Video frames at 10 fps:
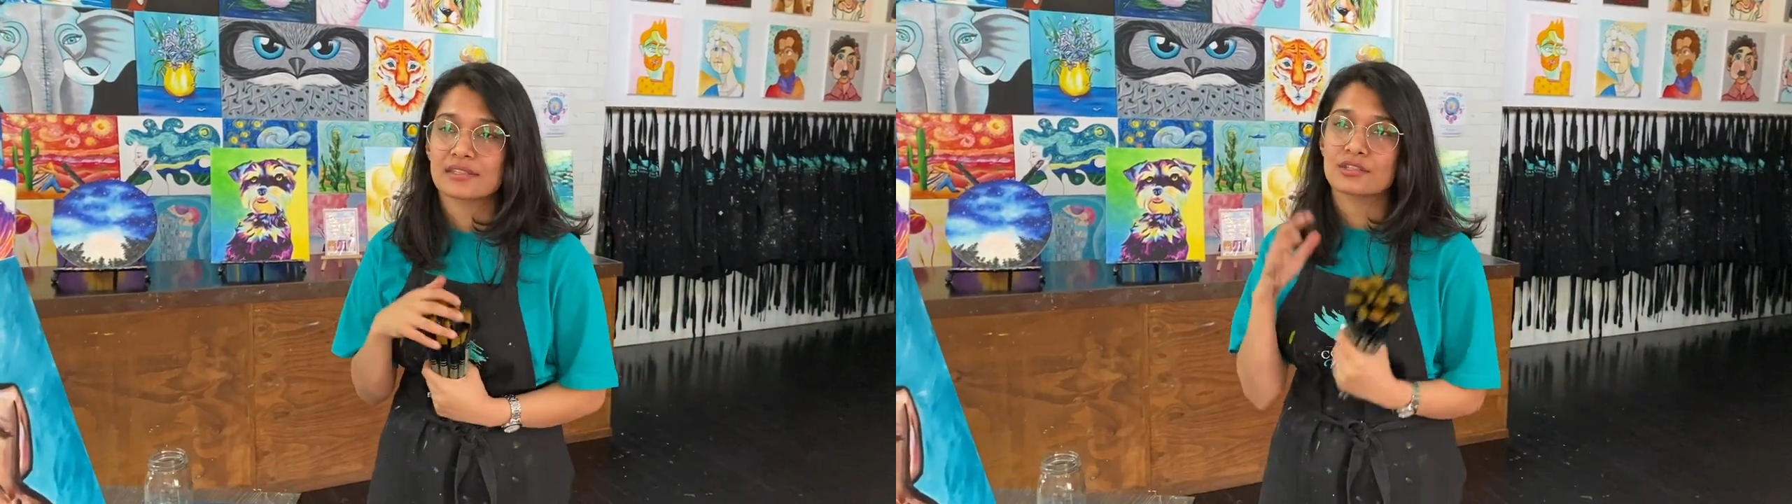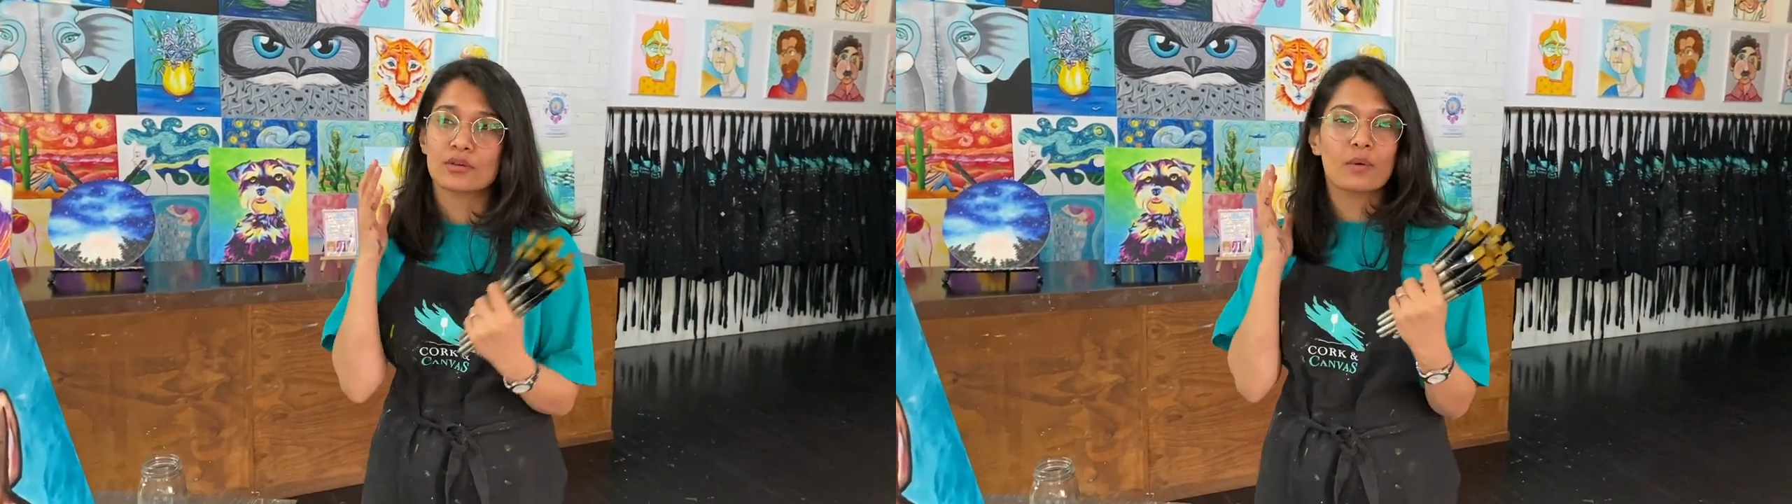
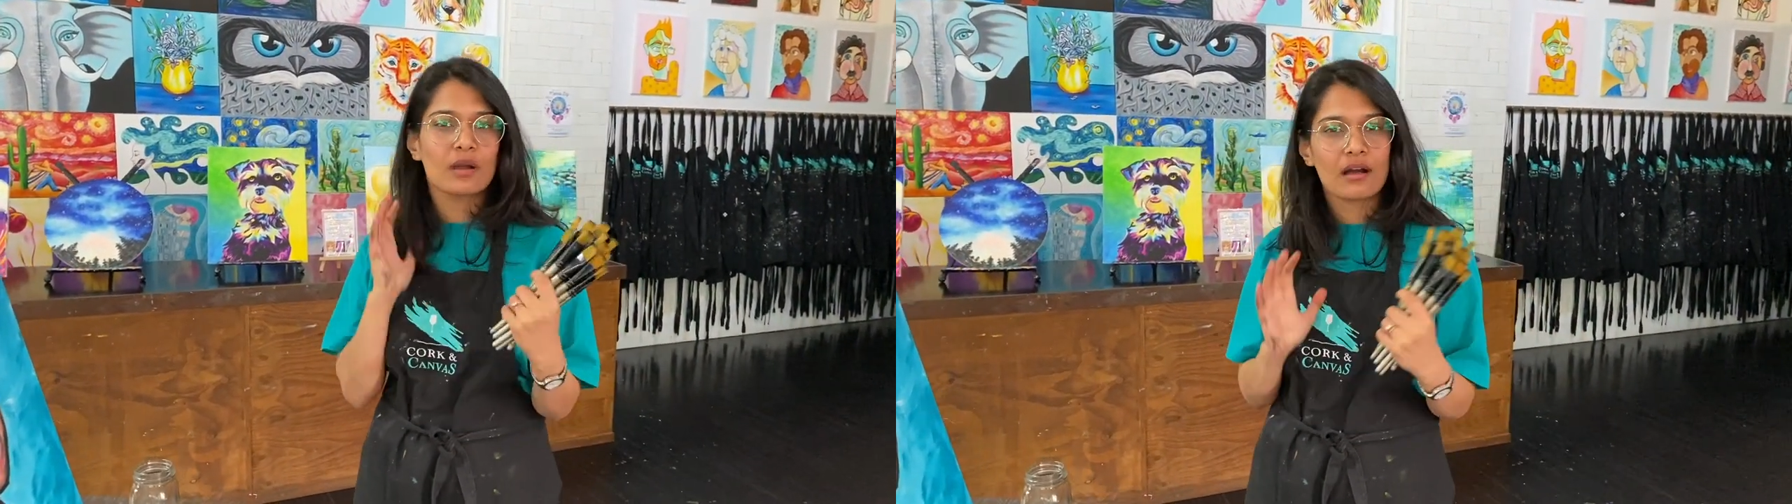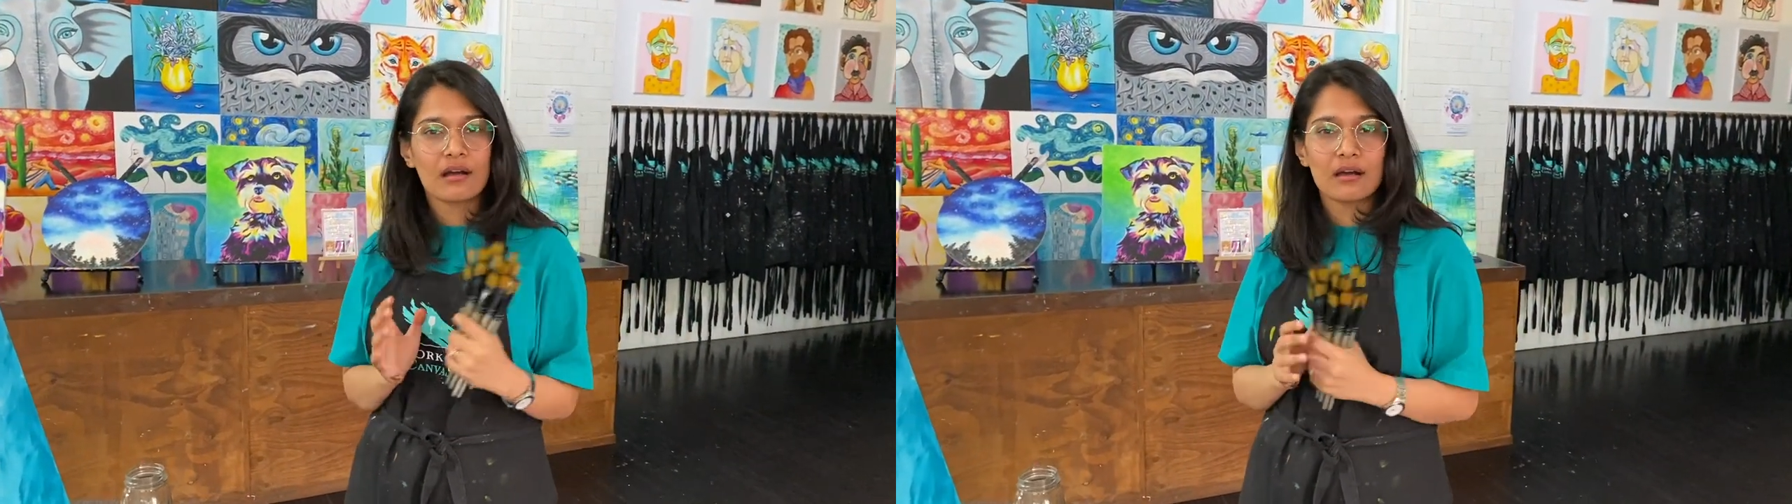It's so
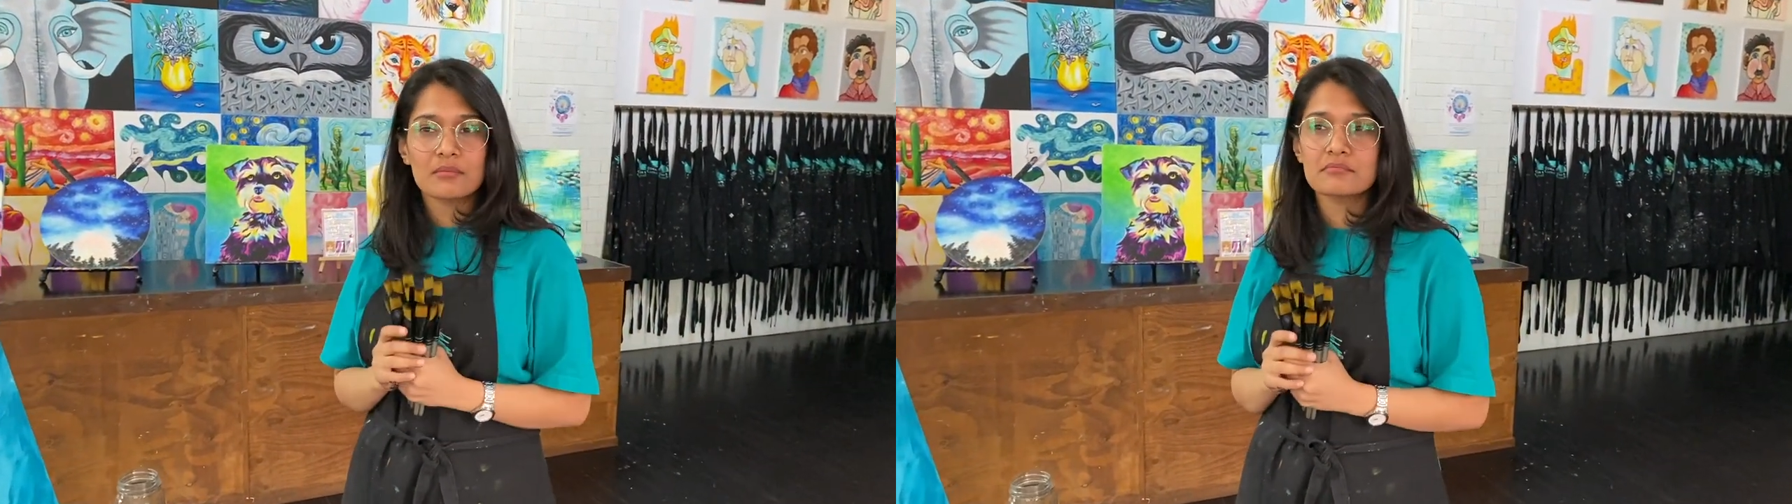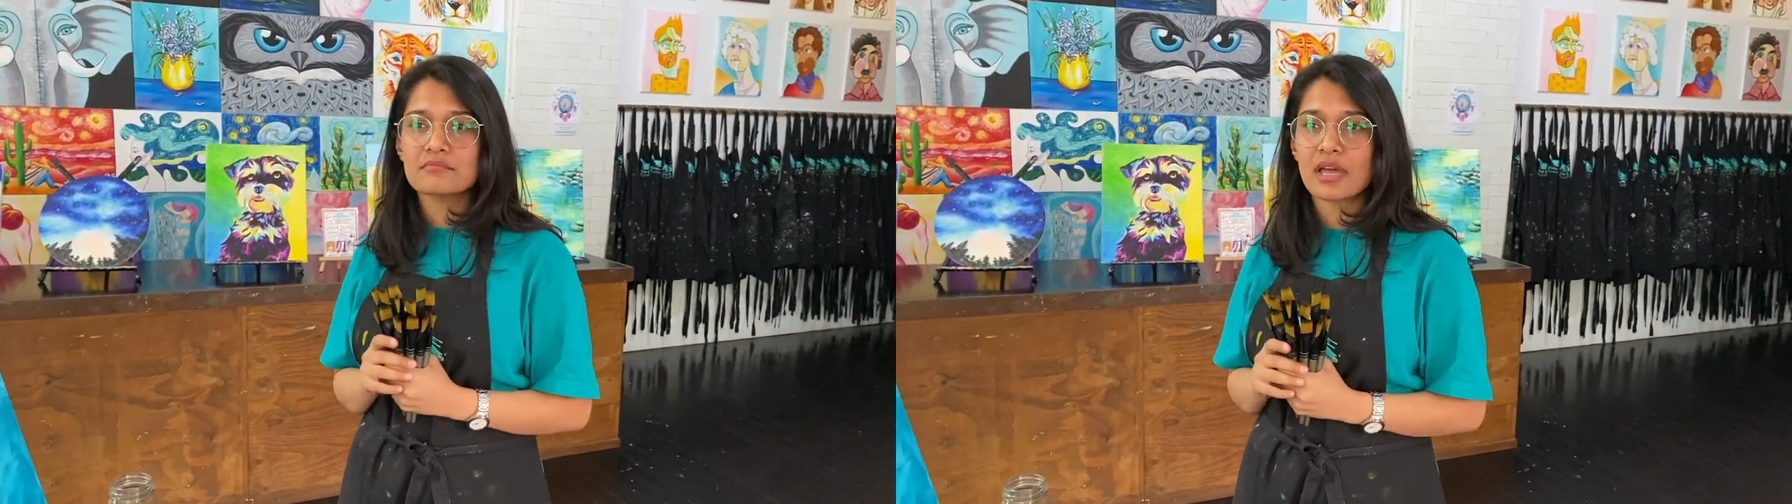
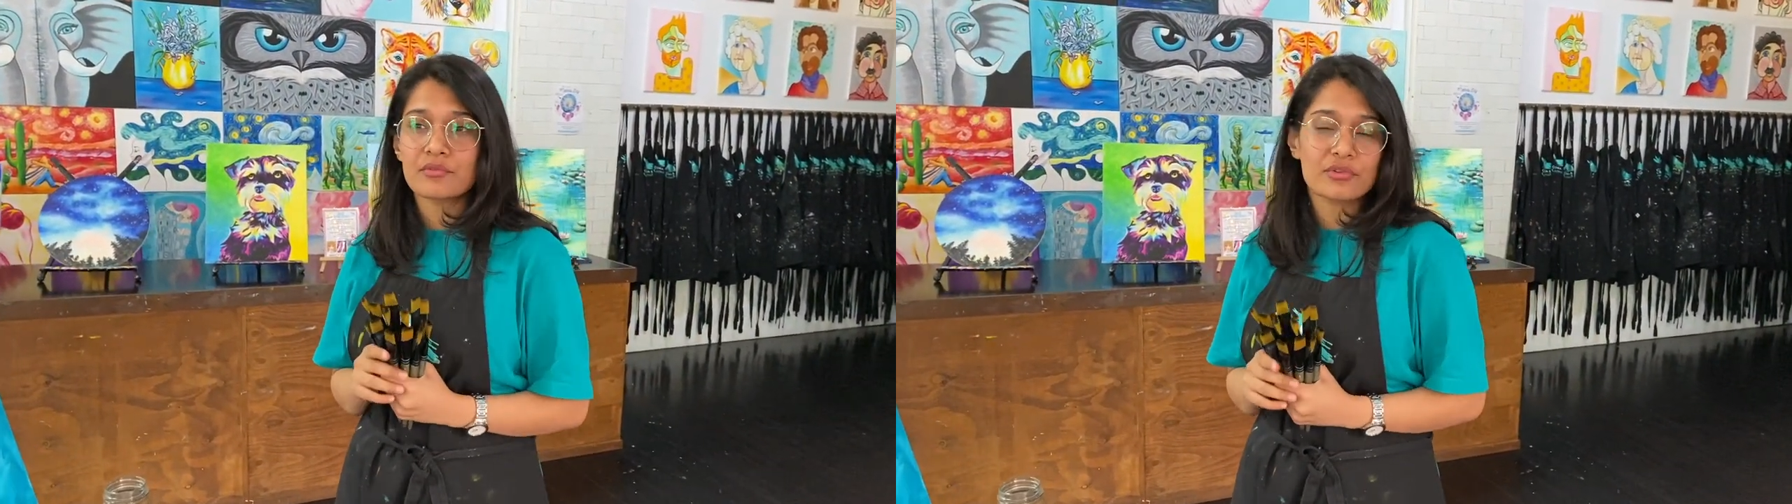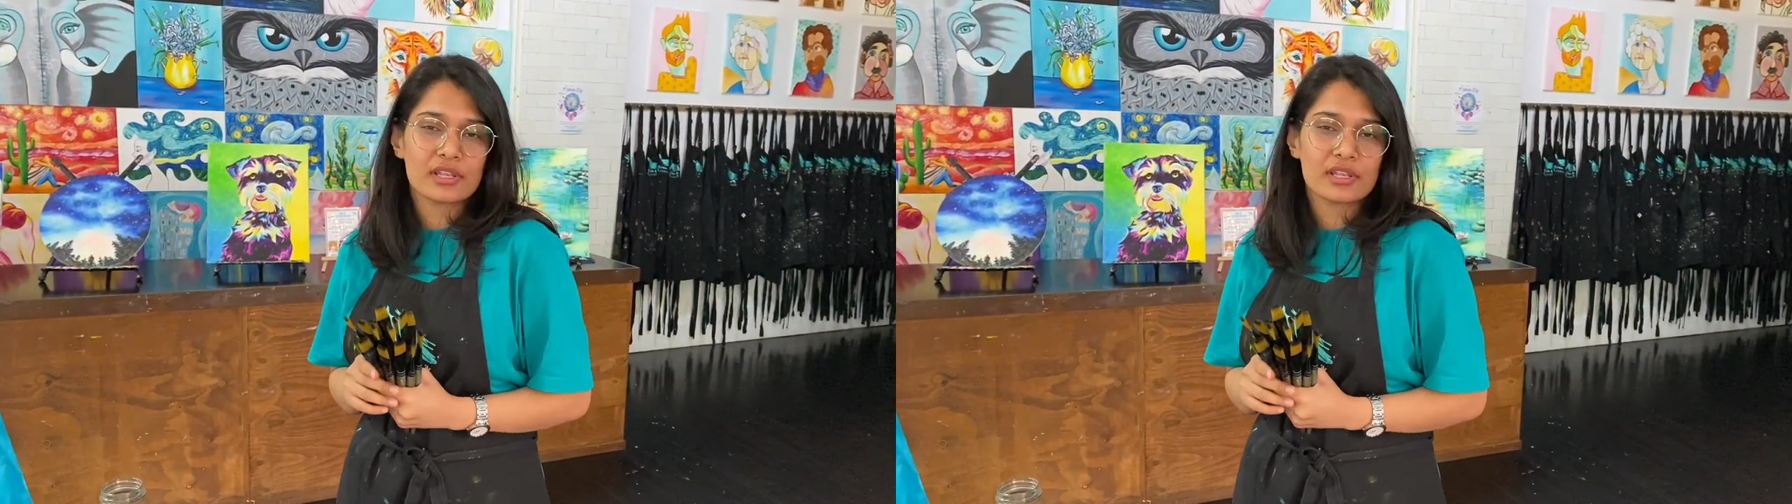calm and